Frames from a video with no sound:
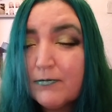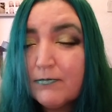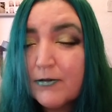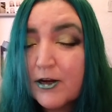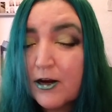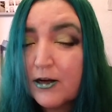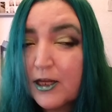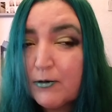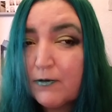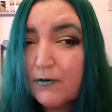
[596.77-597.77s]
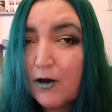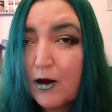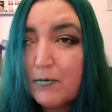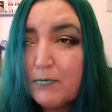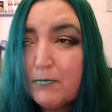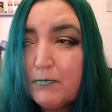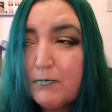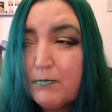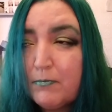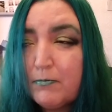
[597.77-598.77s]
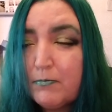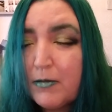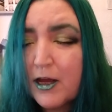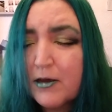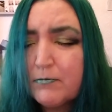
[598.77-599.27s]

Currently we've got a big